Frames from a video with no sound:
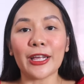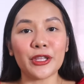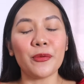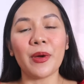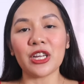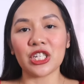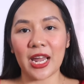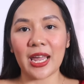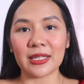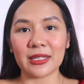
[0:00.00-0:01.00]
ito yung mga
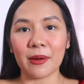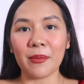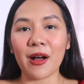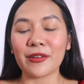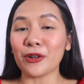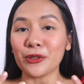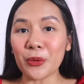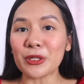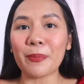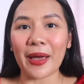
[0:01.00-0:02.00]
shades ng
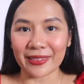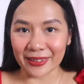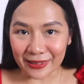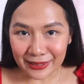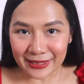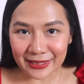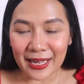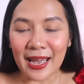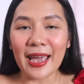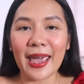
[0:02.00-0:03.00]
rose petals.
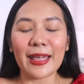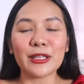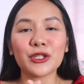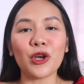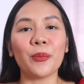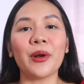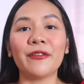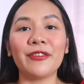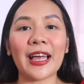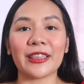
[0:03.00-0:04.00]
And
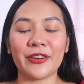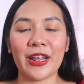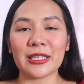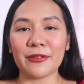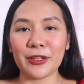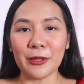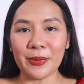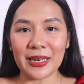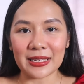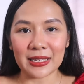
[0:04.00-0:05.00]
sobrang flattering sa
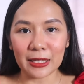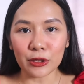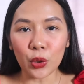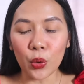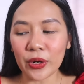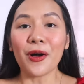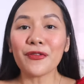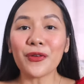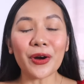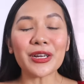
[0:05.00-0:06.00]
Filipina skin tone.
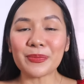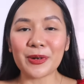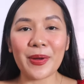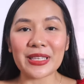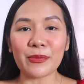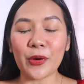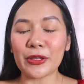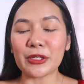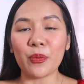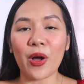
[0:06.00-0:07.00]
Of course, Mermaids, I'm going
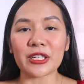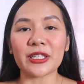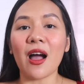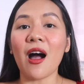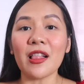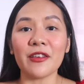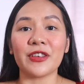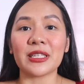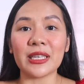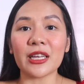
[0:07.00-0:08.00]
to swatch all of
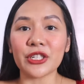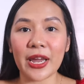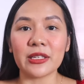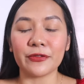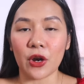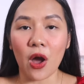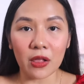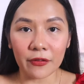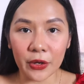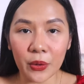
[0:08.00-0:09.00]
the 6 shades for all
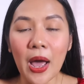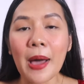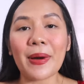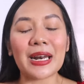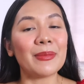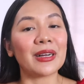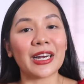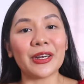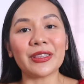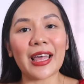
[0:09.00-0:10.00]
of you para
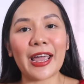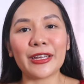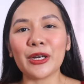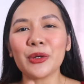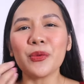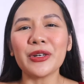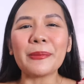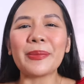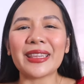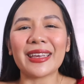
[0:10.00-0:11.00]
magkaroon tayo ng
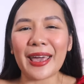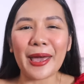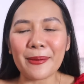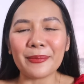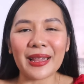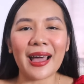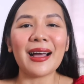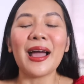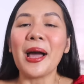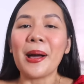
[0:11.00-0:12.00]
unang patikim
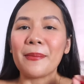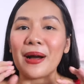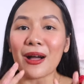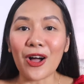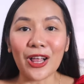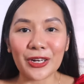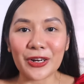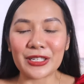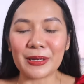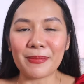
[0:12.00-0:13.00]
ng mga
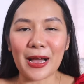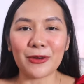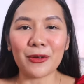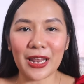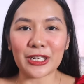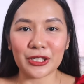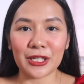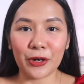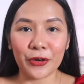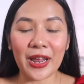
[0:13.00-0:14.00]
colors ng bagong collection
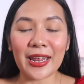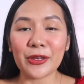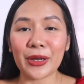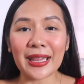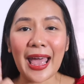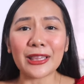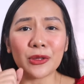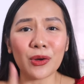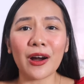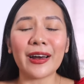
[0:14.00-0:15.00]
ng L'Oreal. And you can add
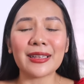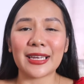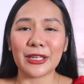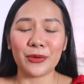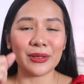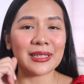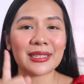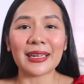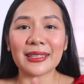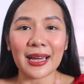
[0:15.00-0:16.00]
to cart sa inyong
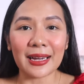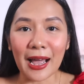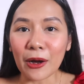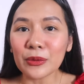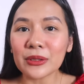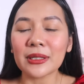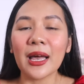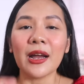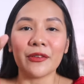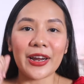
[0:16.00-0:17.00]
Lazada accounts
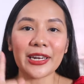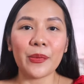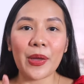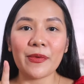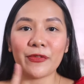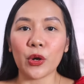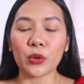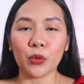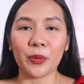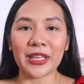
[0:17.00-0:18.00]
right away before
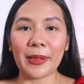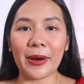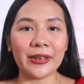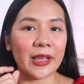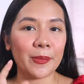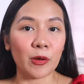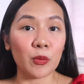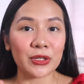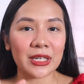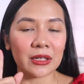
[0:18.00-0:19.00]
October 10 para hindi tayo
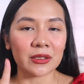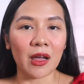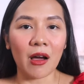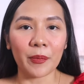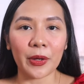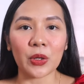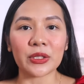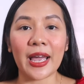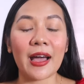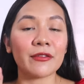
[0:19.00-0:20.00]
maubusan ng stock
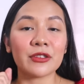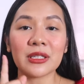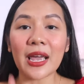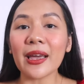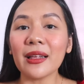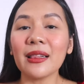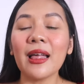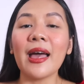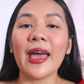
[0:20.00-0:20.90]
because they have a sale